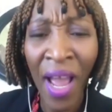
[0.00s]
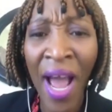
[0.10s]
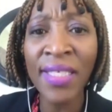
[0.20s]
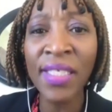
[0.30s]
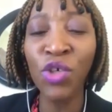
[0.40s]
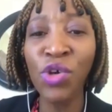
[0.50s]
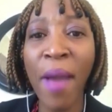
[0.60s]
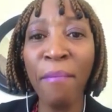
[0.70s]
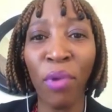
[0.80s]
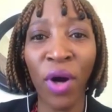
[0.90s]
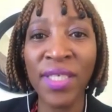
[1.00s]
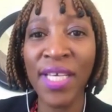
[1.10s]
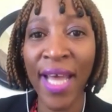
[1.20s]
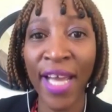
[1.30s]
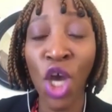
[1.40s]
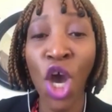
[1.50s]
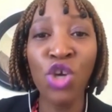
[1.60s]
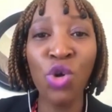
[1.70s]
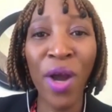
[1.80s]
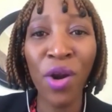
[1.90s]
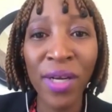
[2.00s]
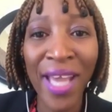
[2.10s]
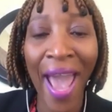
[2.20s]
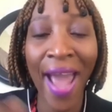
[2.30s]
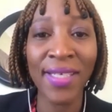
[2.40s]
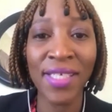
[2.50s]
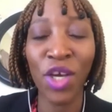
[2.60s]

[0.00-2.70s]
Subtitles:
until you embody that, you are not Candy,